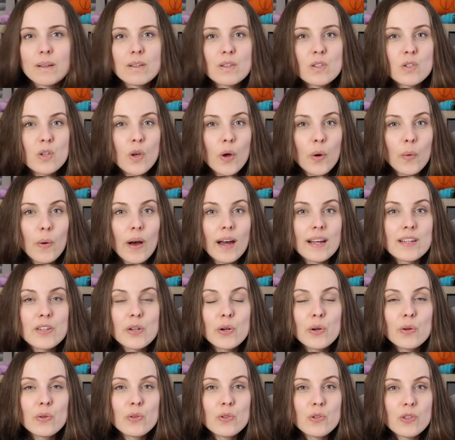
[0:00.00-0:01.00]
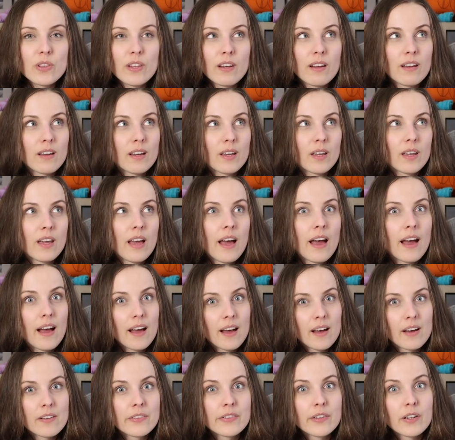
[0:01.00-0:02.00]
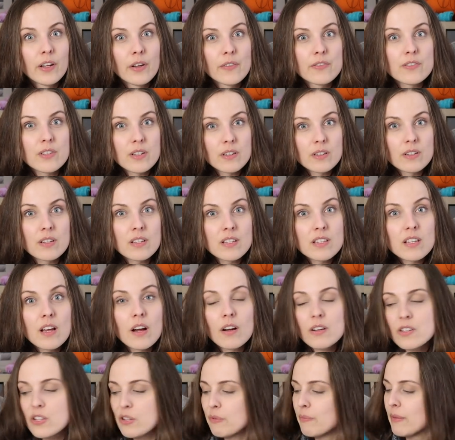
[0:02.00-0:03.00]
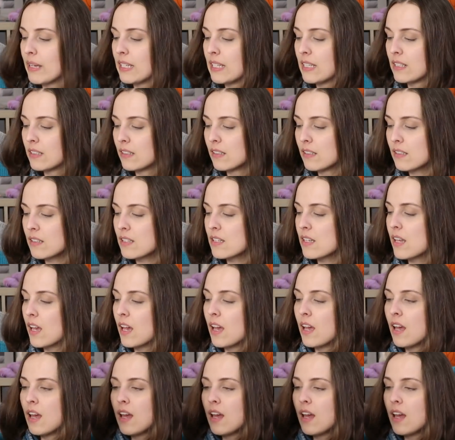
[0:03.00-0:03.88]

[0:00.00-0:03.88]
So I told you that I have Love Song socks on my needles.